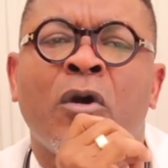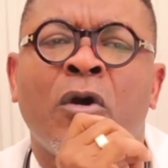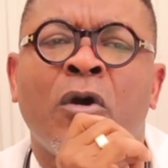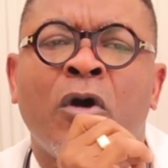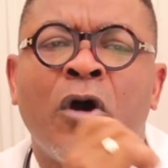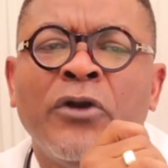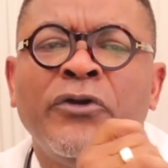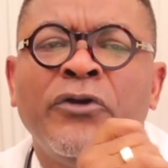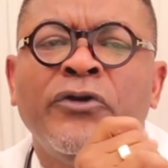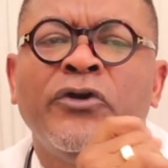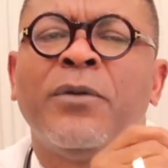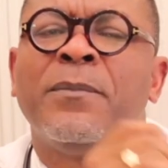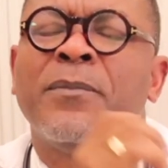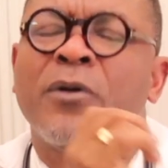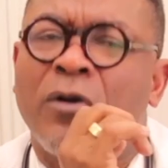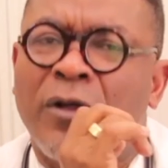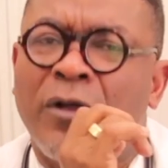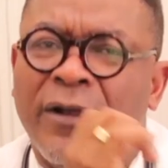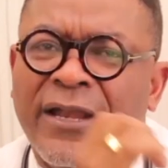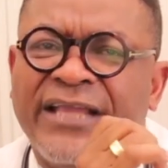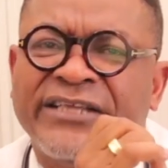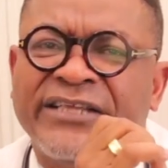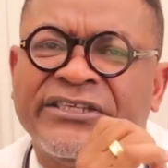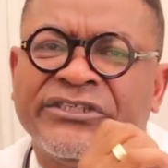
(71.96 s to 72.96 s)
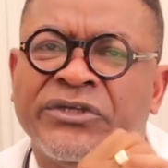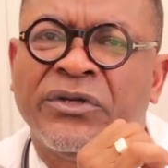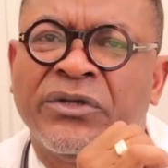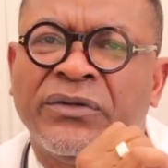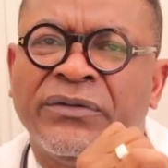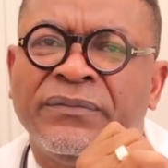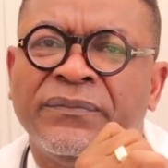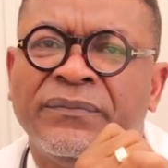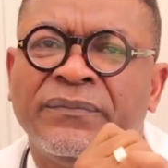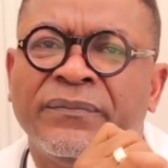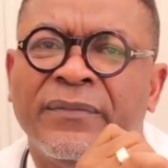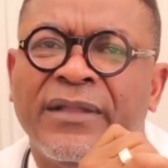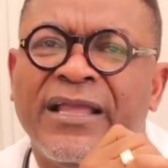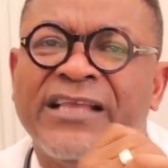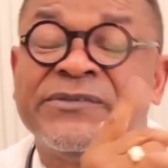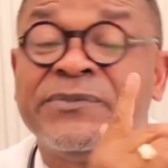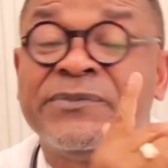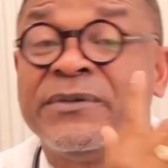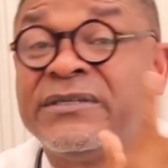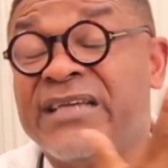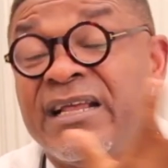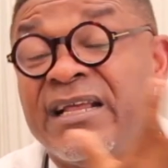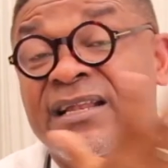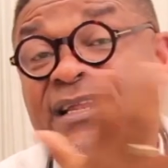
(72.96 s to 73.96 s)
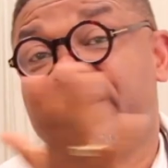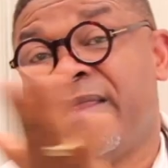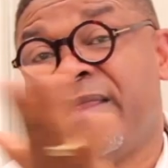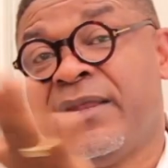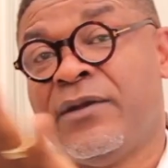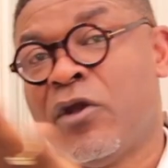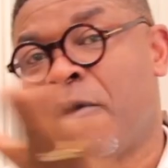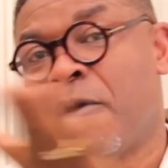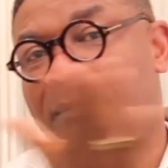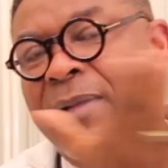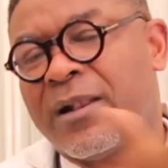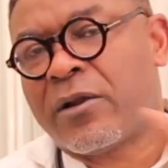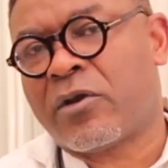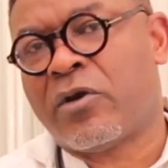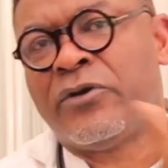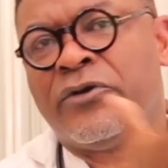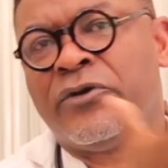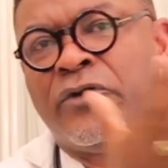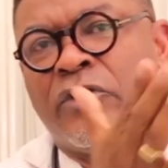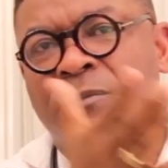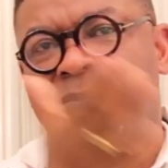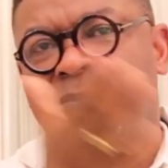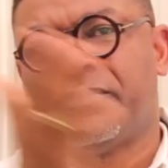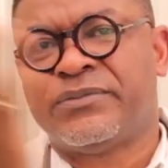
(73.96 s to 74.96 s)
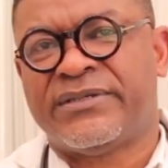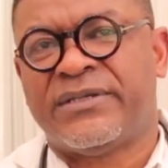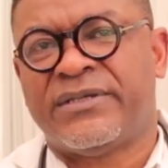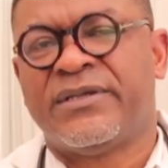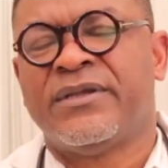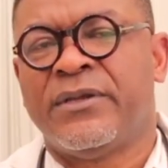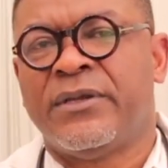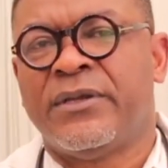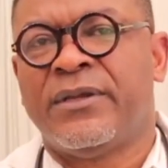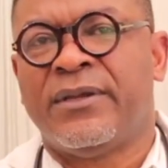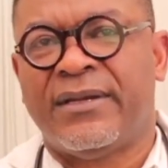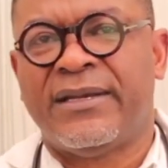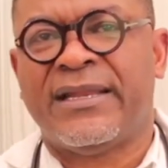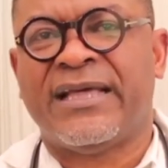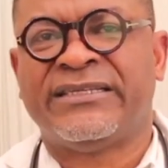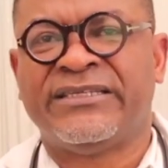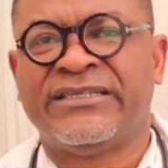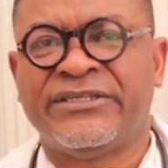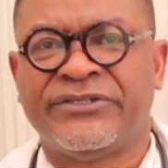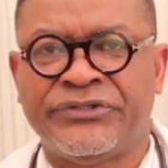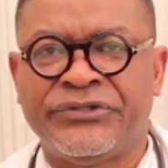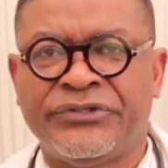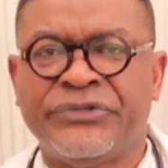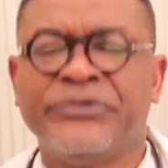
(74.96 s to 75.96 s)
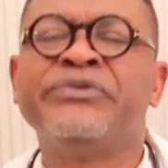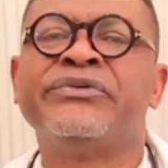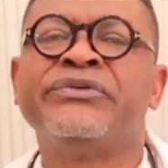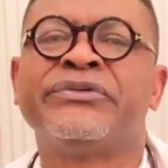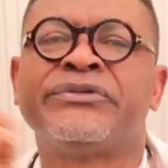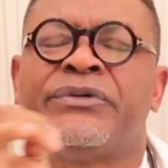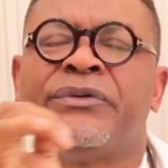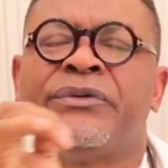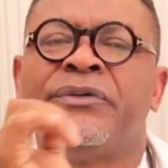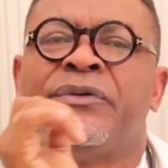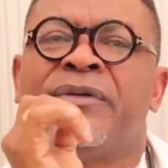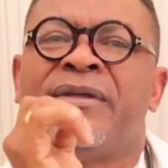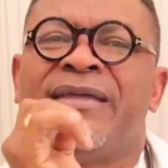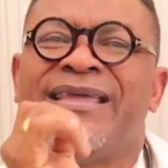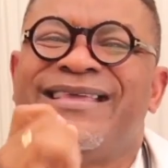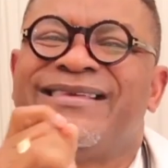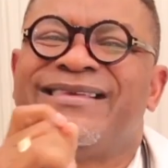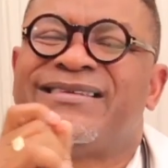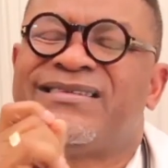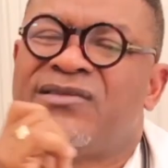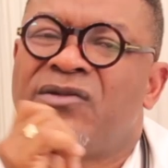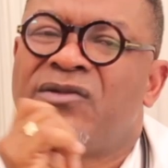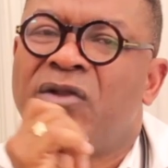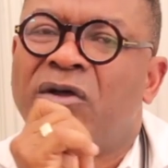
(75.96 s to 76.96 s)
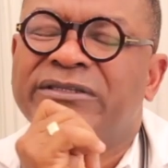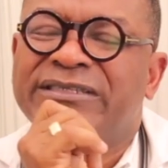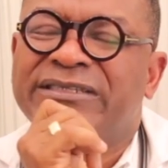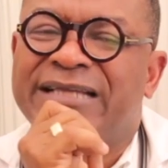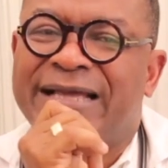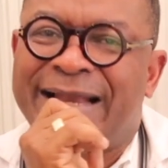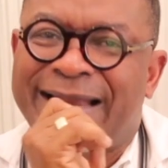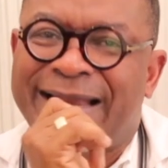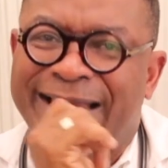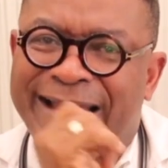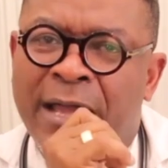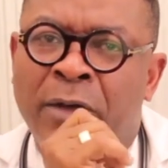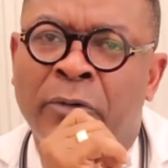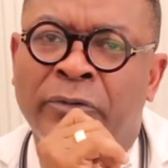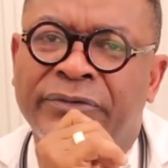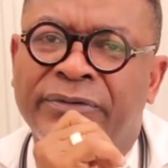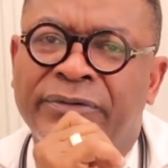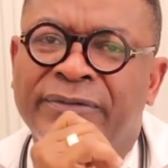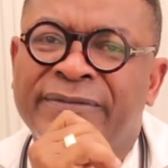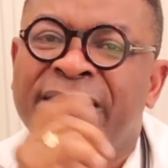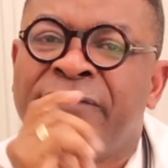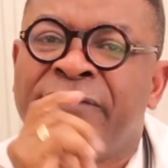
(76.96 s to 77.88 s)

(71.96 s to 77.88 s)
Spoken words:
Condom collection, especially the normal condoms that is used, is not allowed.